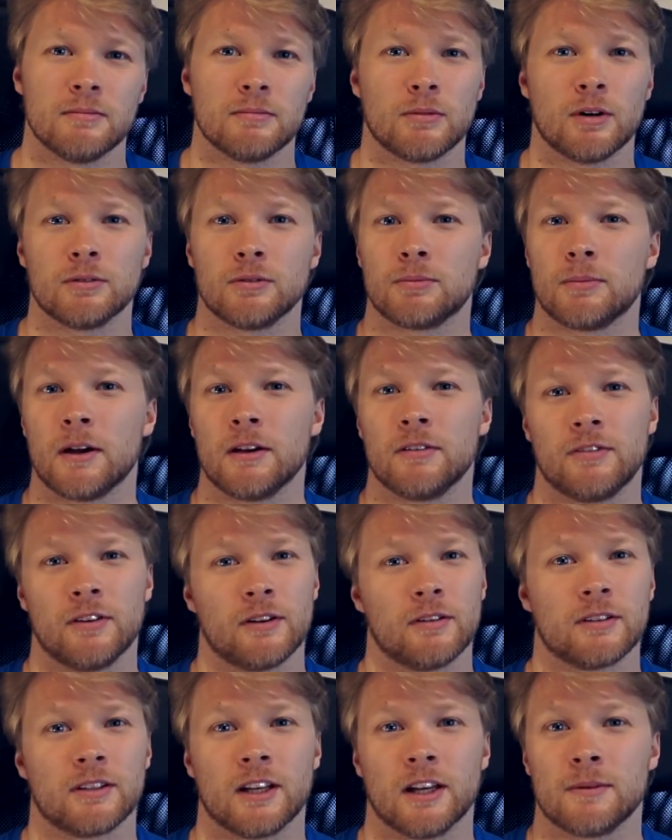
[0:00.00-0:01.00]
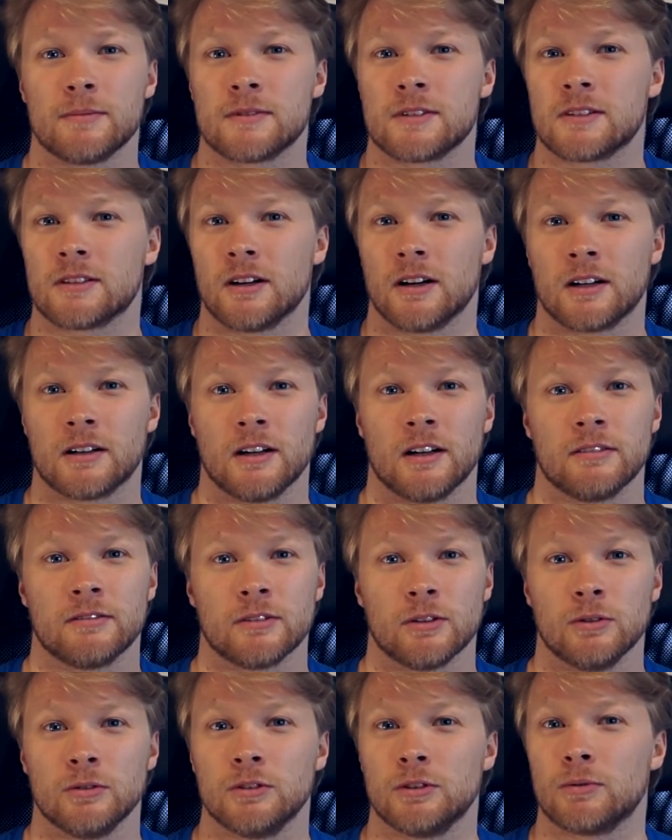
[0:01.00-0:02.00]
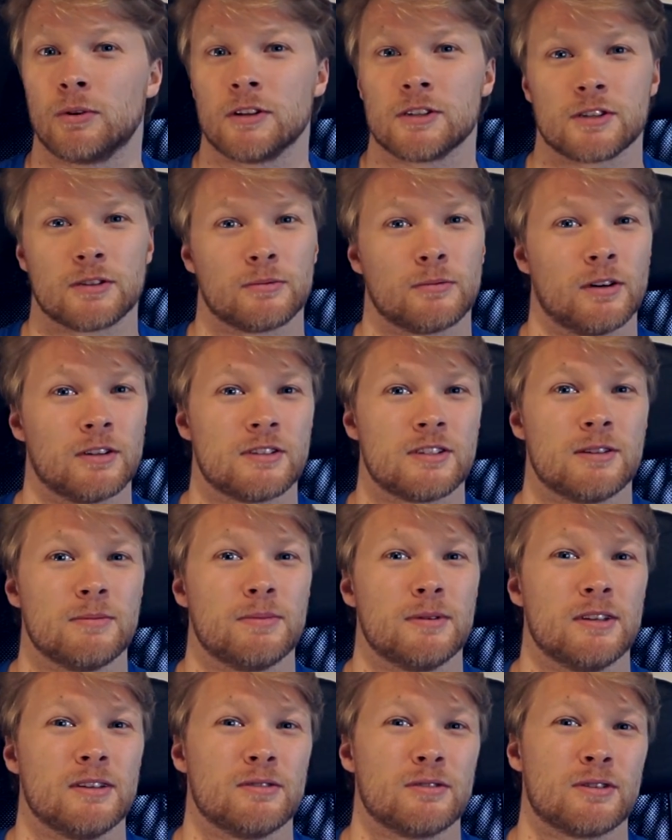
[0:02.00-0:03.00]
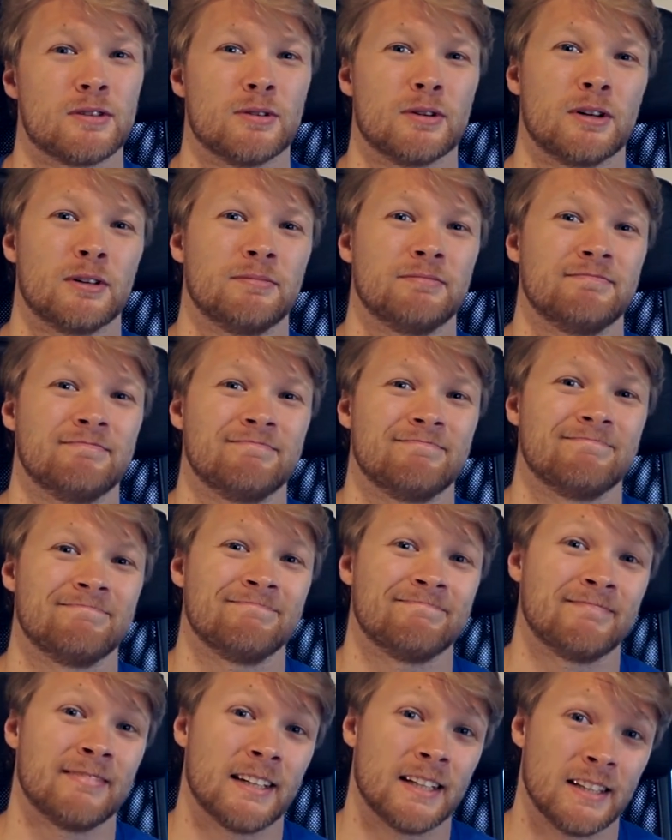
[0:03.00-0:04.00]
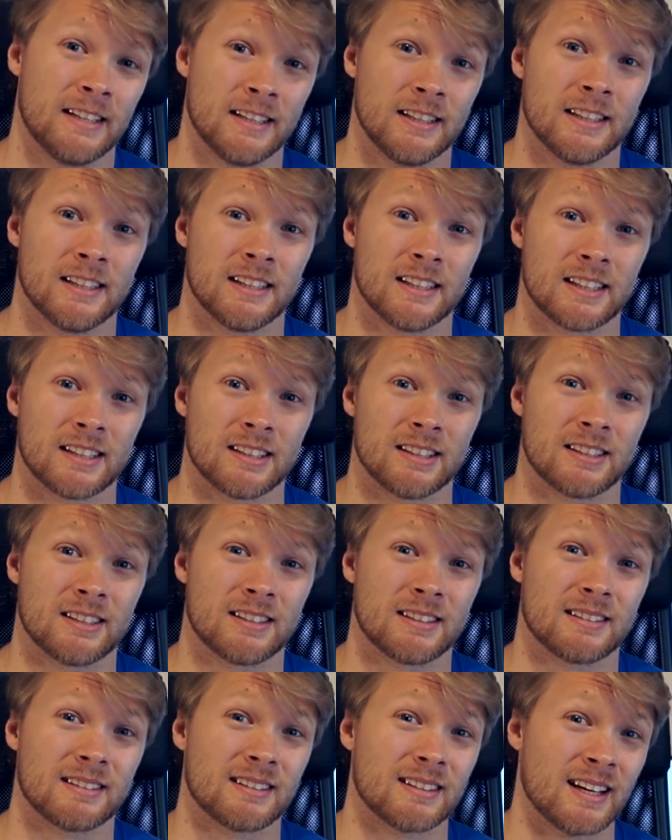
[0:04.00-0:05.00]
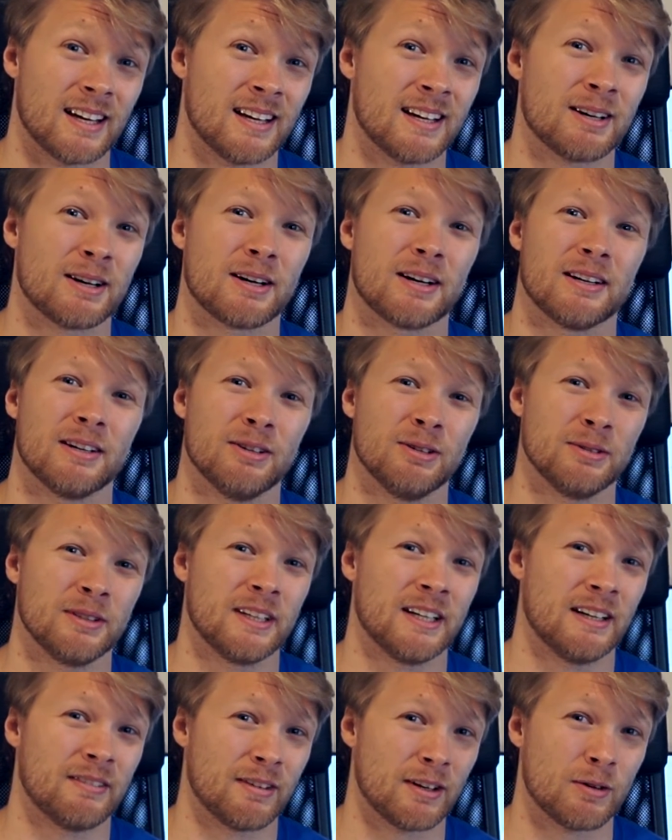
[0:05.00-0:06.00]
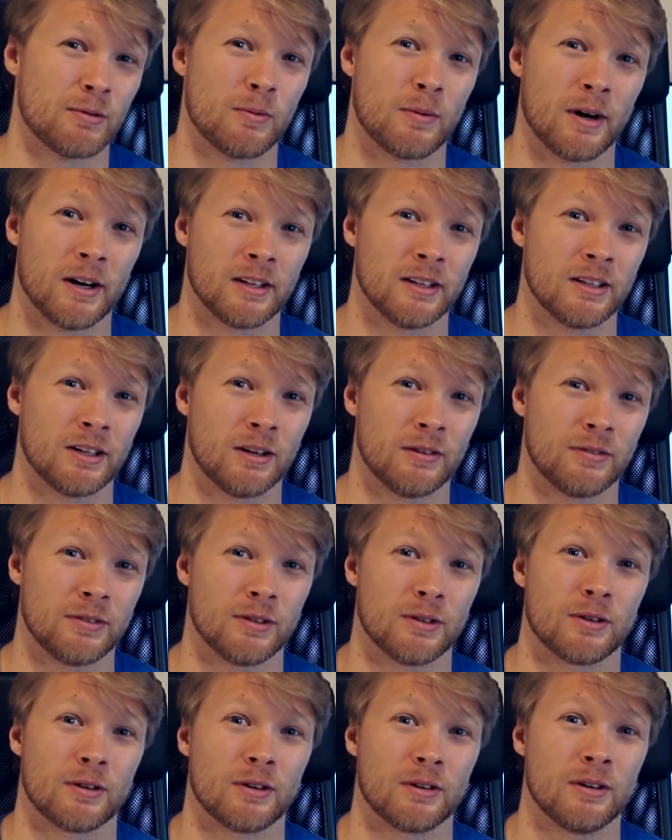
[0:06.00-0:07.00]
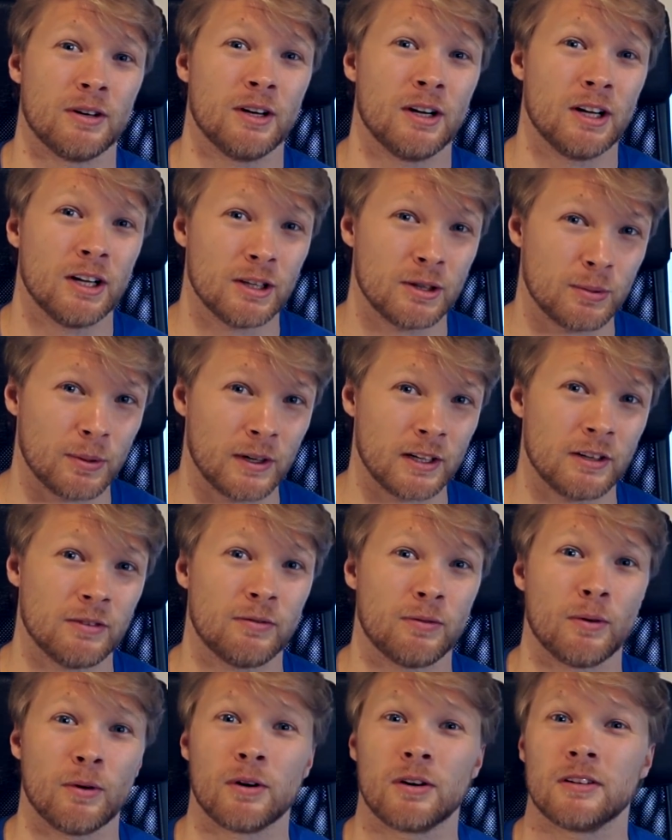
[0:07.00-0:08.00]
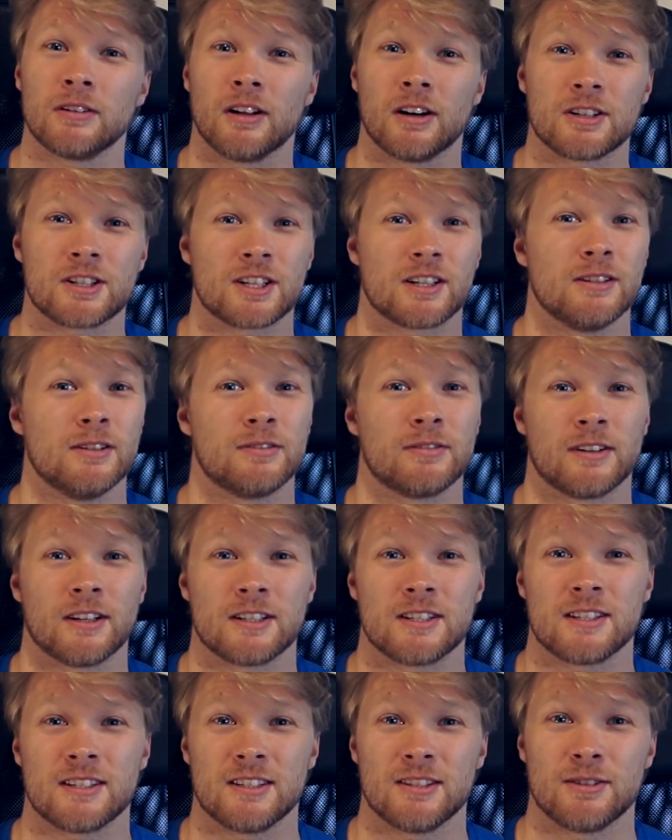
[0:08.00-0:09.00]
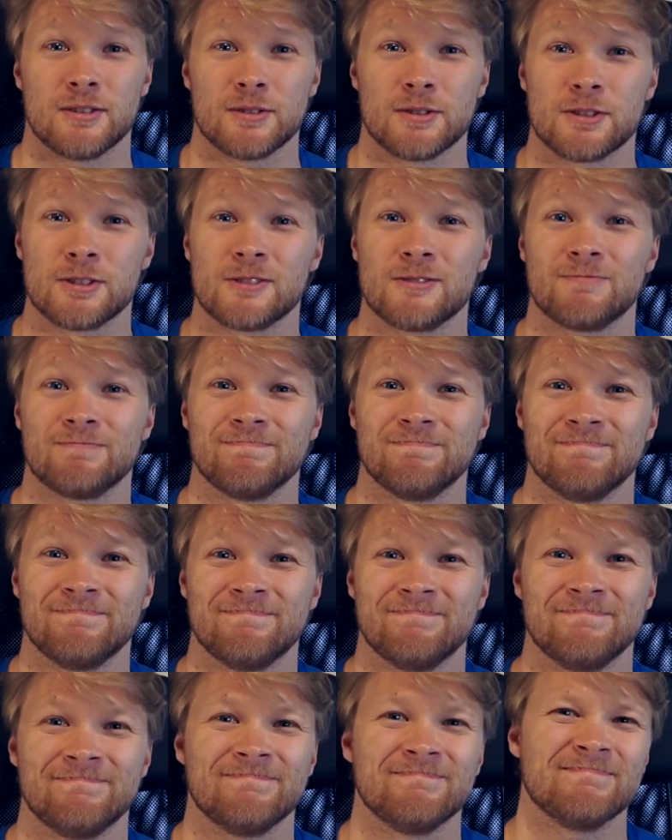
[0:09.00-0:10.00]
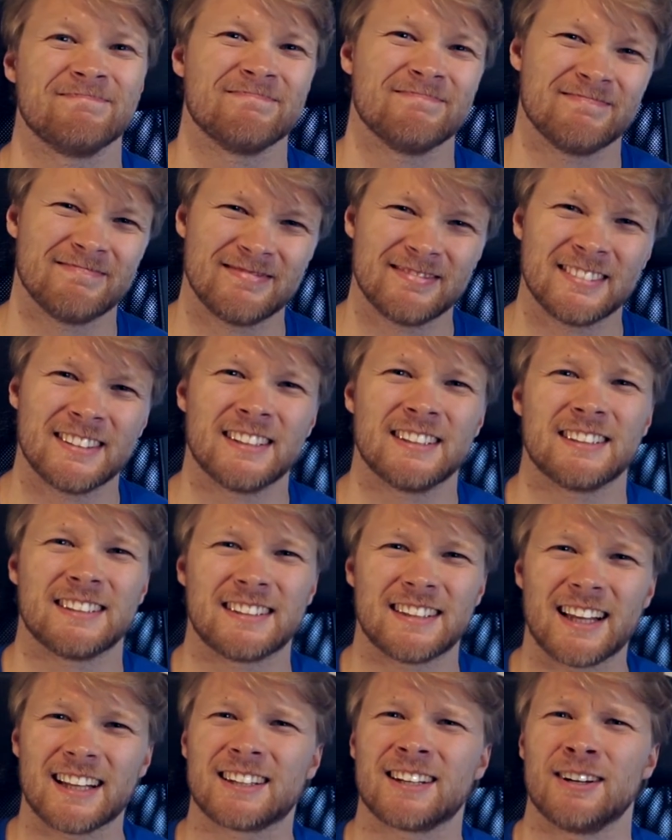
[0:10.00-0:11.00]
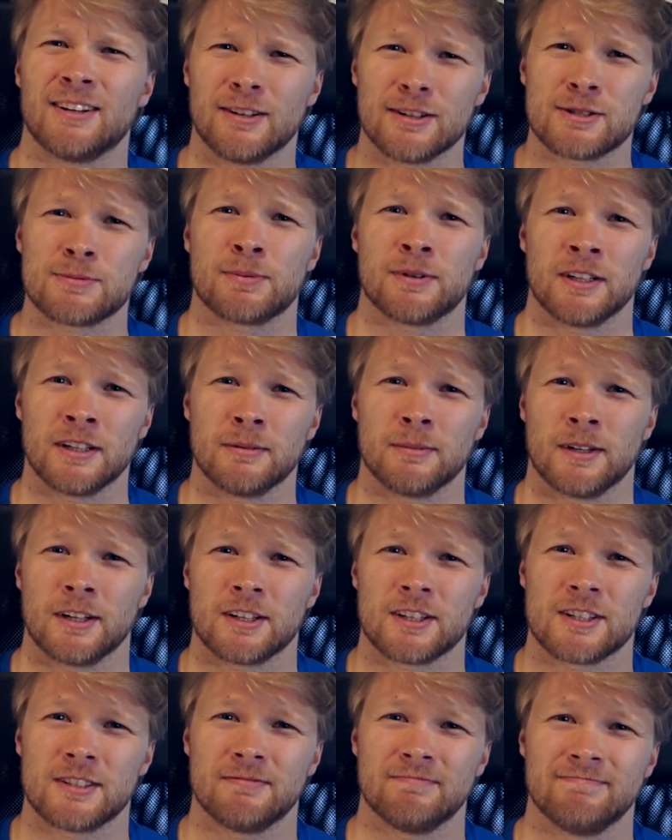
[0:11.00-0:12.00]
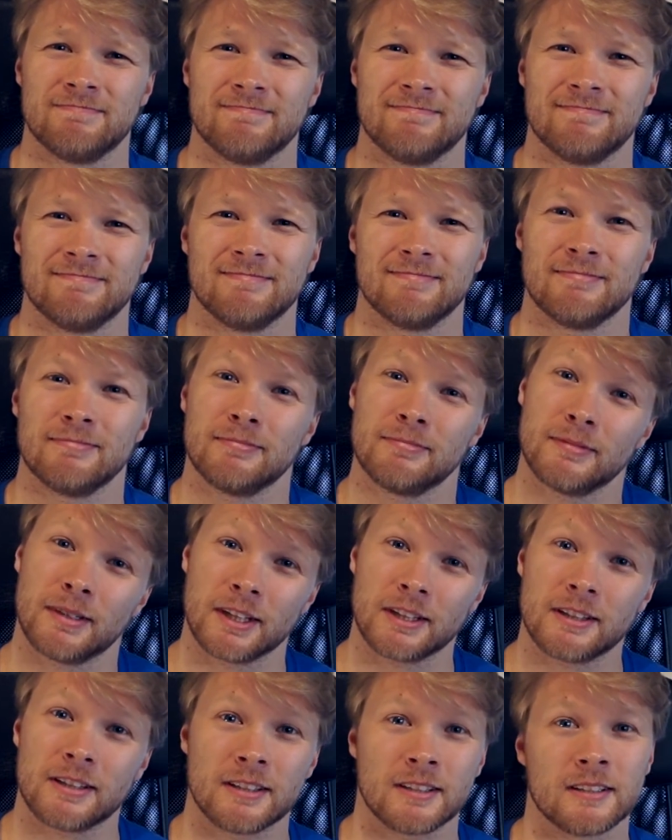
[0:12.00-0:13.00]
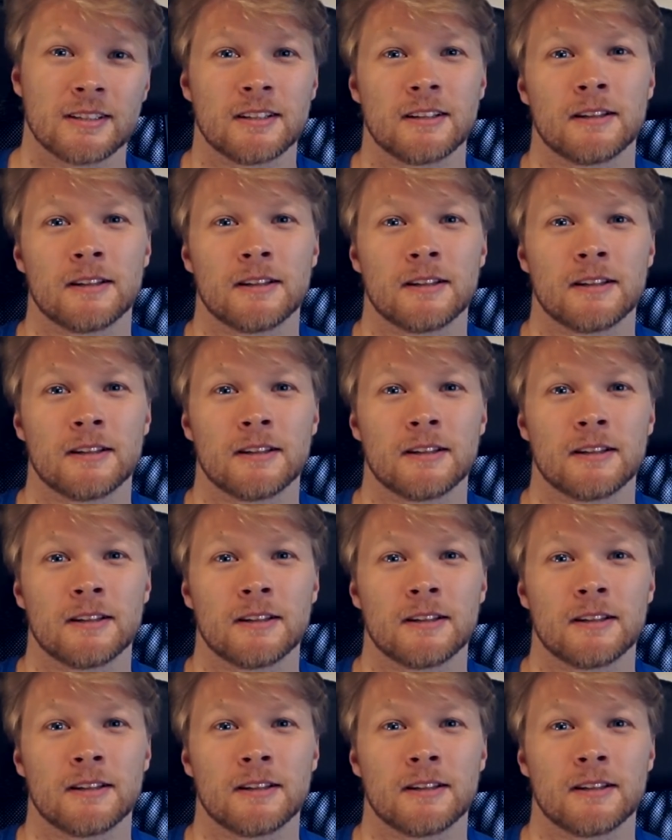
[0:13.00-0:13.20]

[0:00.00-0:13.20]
one of my favorite games, StarCraft, only runs on 1 CPU core, and only having 1 of your 24 logical threads used, that hurts pretty much. But